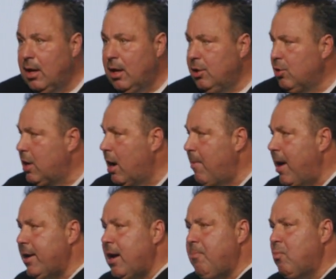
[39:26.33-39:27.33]
You come on
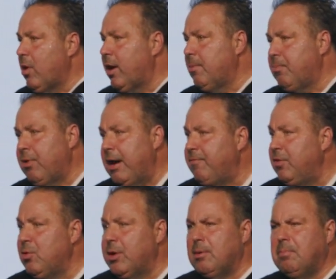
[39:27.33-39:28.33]
up. We're going to pray for you.
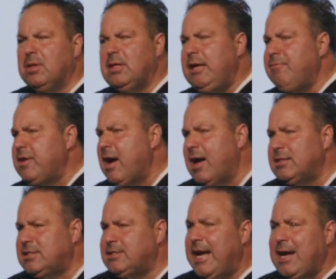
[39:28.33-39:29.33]
We're going to believe God,
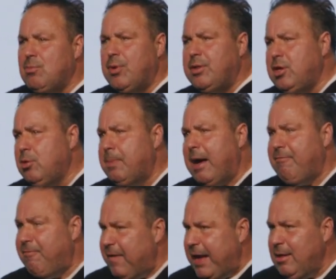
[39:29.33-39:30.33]
stand with you by
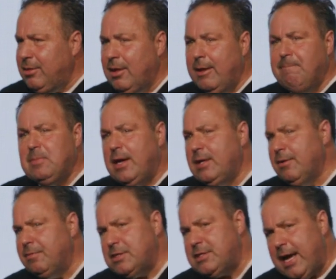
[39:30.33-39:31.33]
faith in the
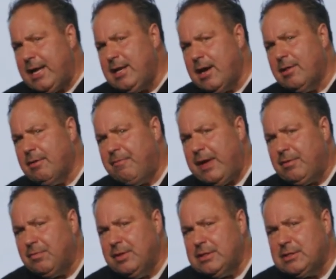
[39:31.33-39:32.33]
standing on the
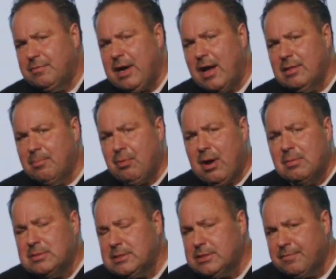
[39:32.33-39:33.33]
faithfulness of God and the
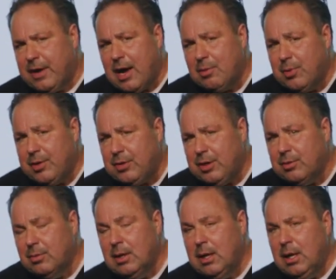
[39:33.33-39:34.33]
promises of God with you
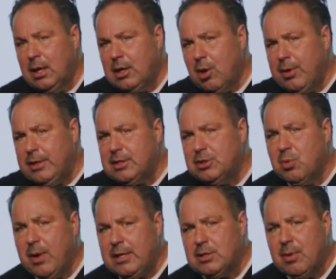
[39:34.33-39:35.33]
going into
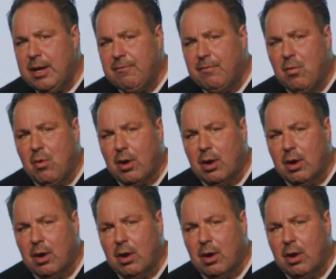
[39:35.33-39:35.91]
2024.